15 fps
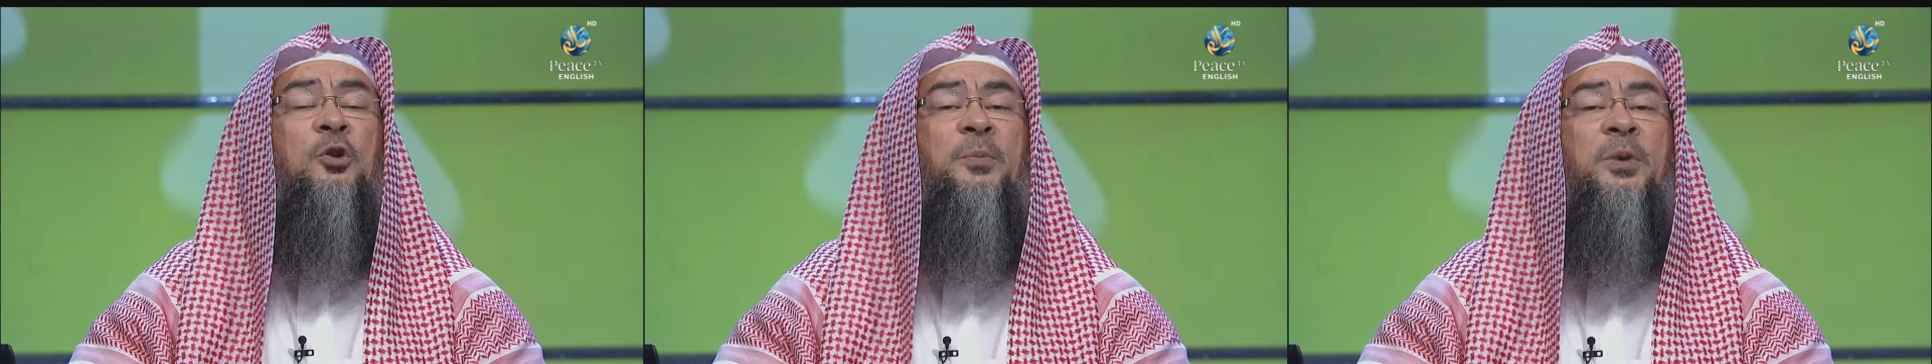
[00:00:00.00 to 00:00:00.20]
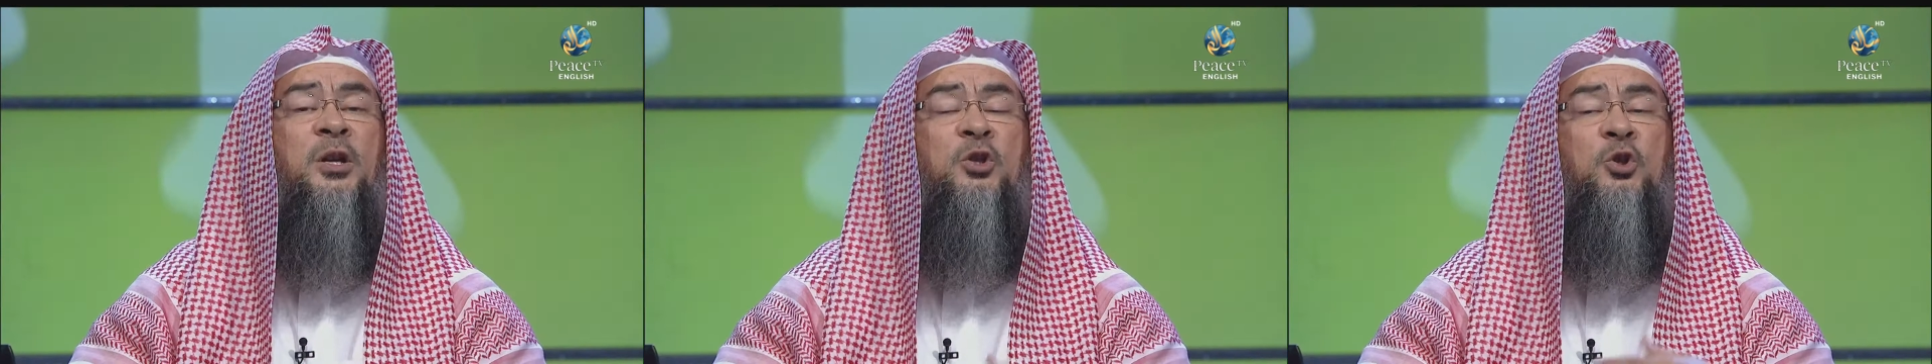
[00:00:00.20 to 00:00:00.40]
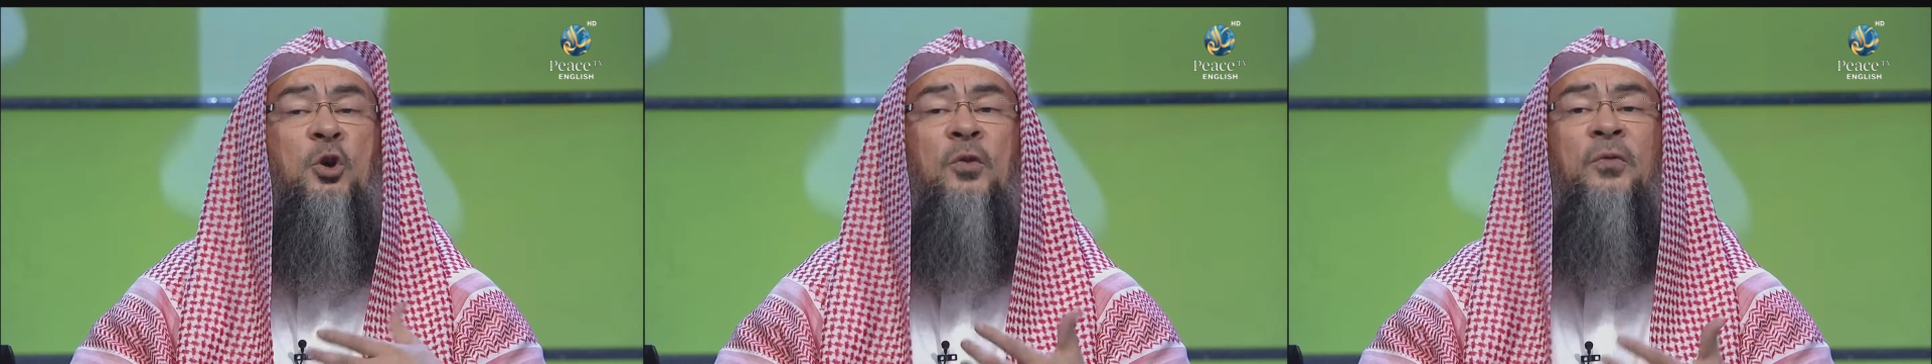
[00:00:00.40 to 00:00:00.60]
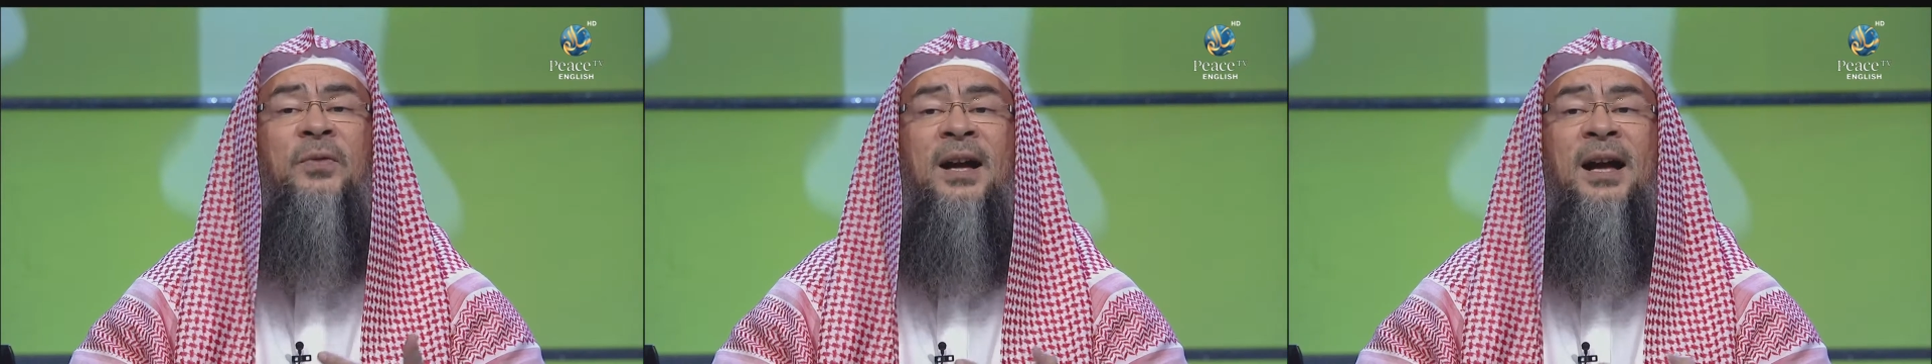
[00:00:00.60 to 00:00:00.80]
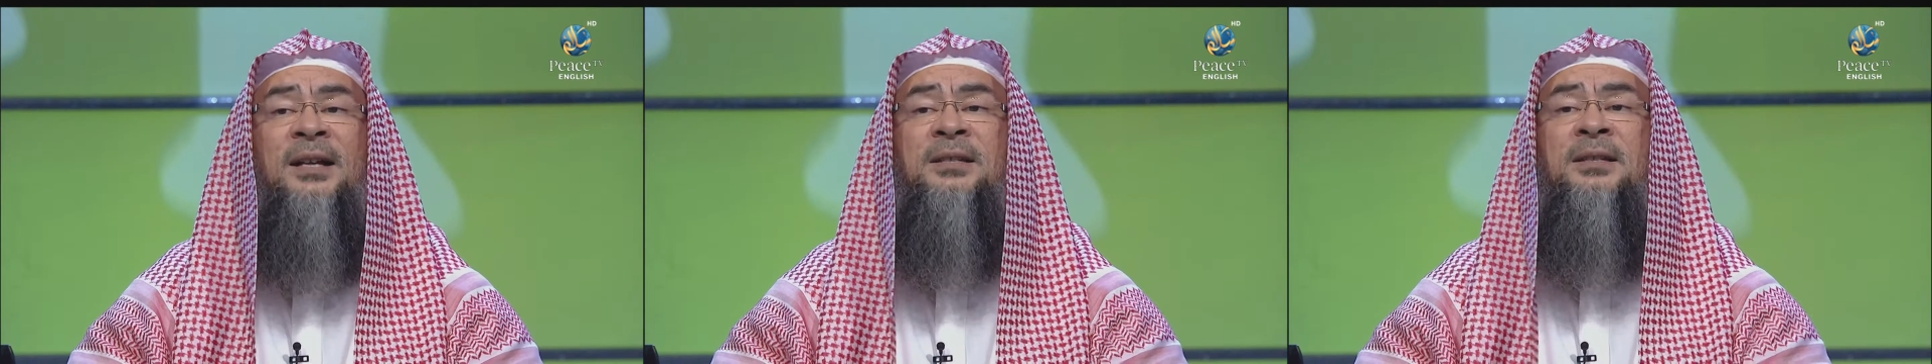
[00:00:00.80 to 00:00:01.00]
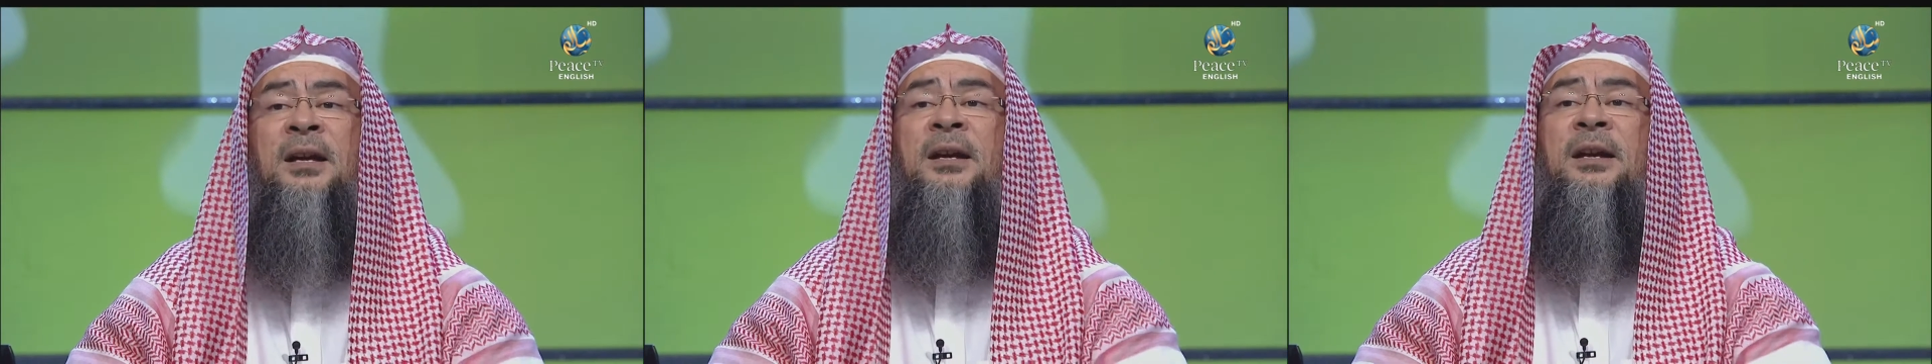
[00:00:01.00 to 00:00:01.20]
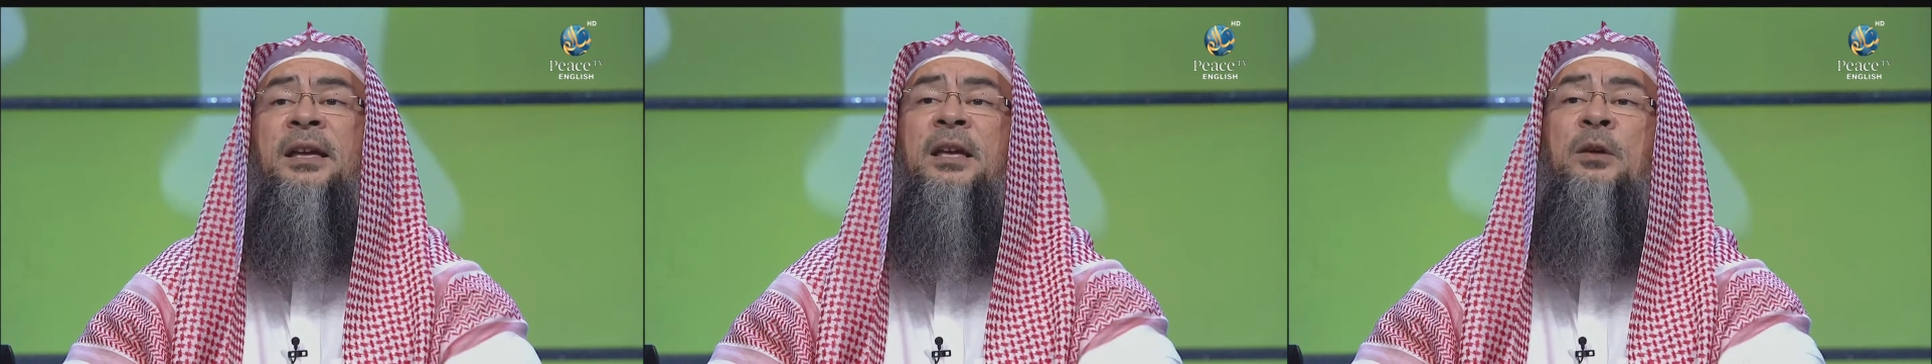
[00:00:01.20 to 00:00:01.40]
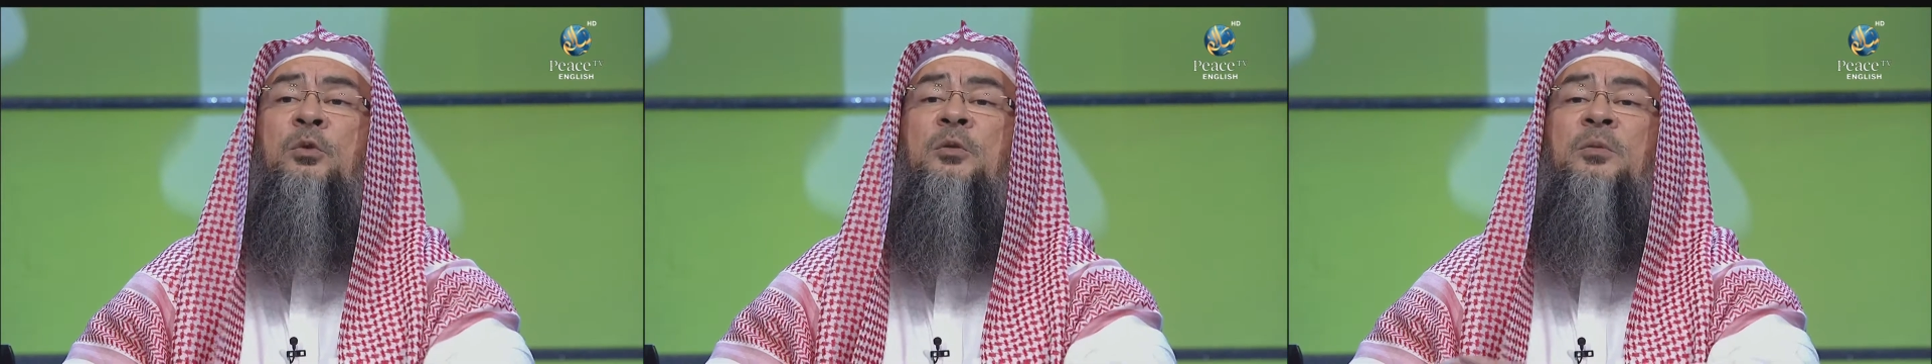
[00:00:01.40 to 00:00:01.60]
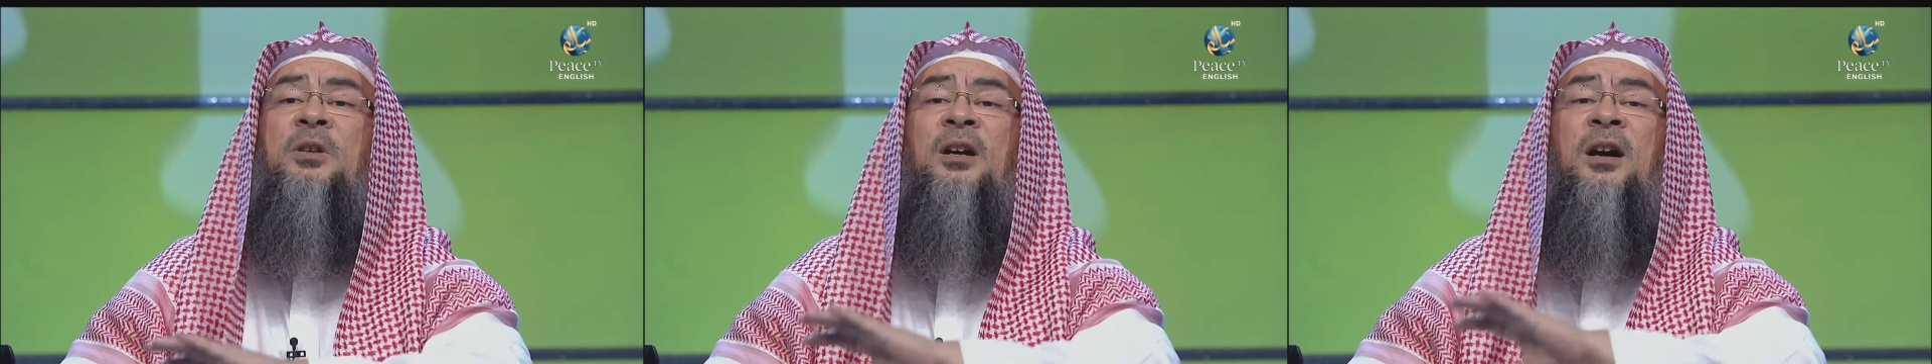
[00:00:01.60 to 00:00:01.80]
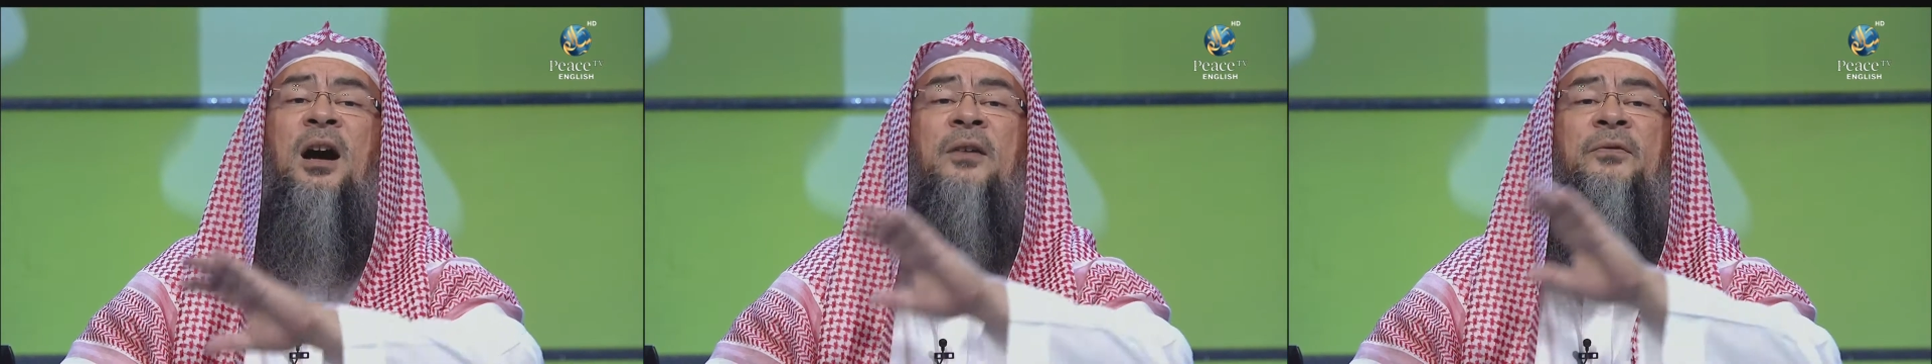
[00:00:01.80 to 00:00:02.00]
be so fast, he would
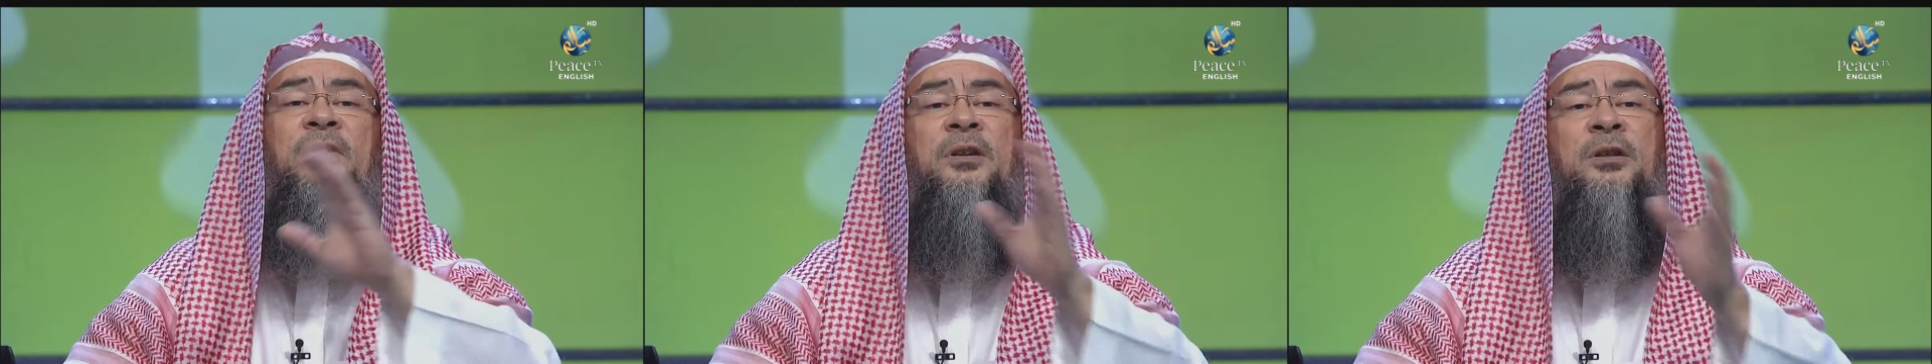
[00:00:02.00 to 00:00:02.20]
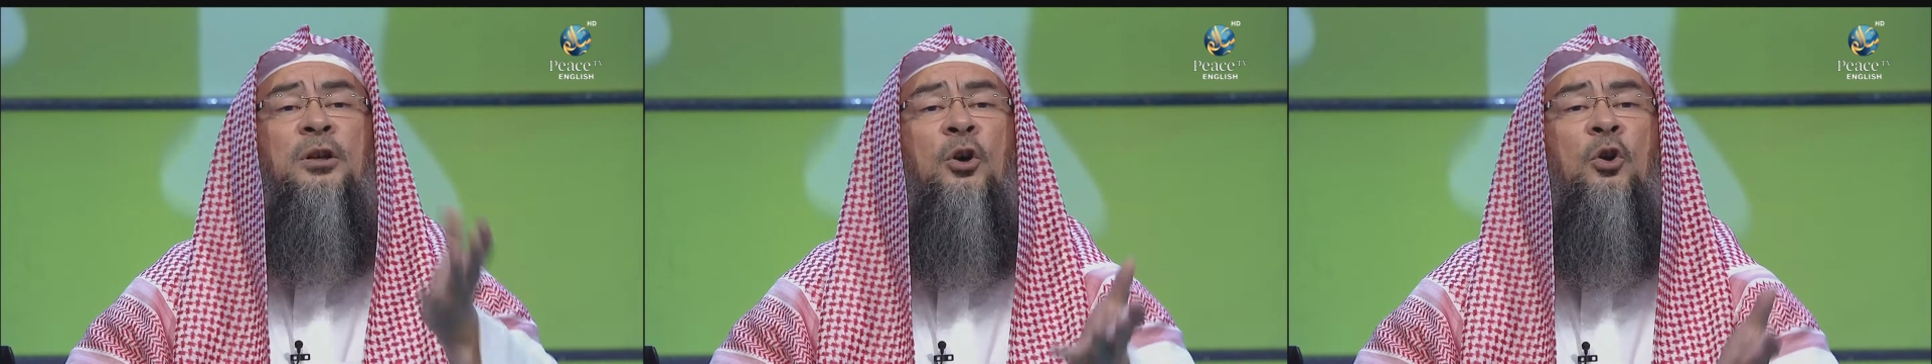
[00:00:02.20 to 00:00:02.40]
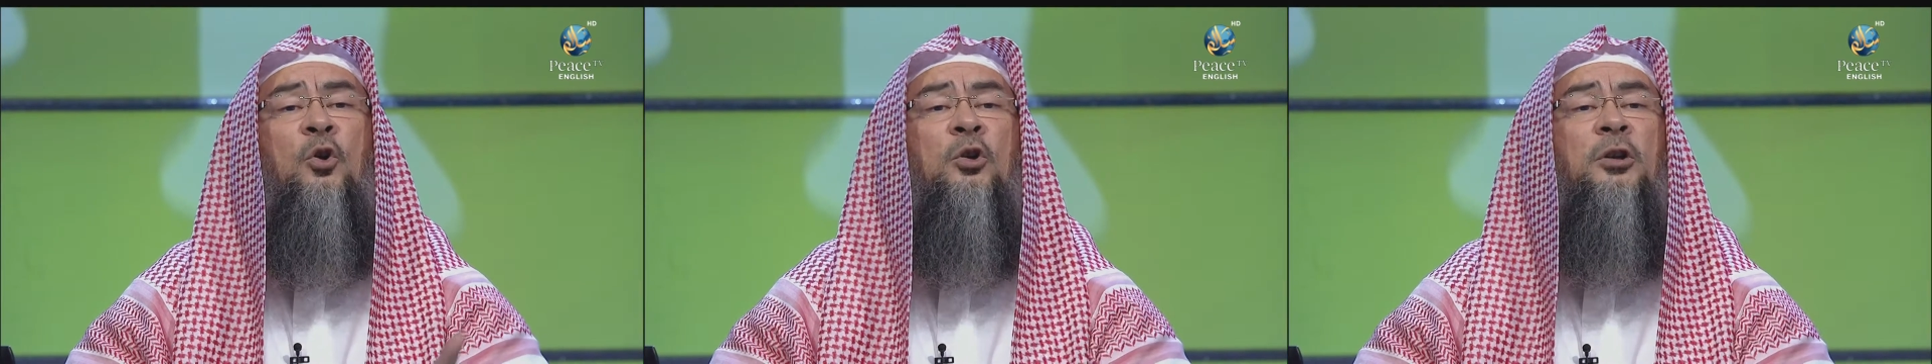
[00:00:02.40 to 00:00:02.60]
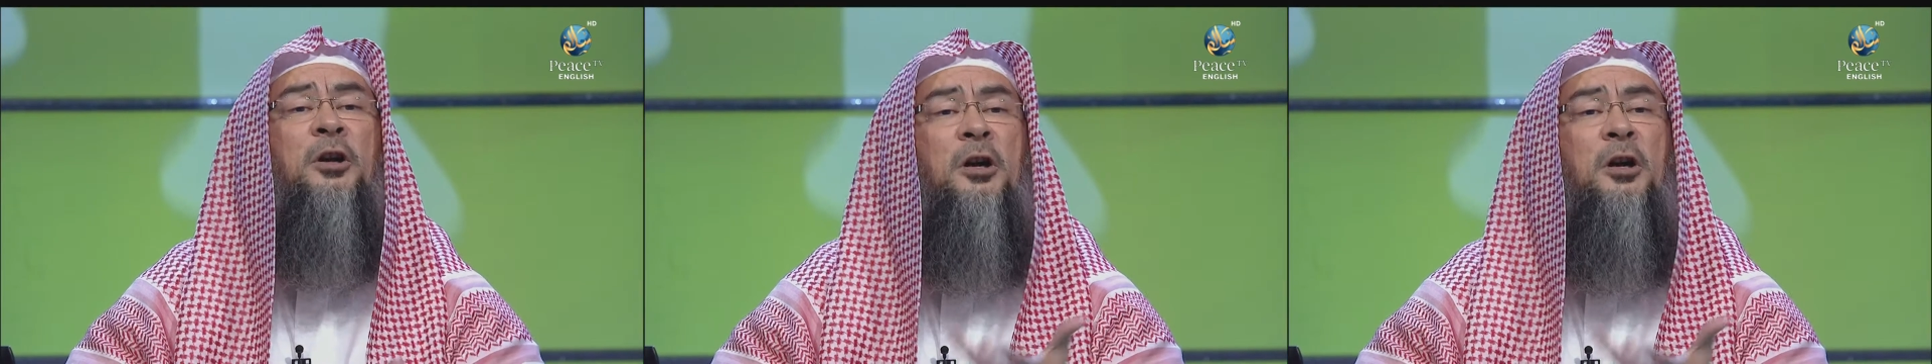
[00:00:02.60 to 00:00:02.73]
cover the whole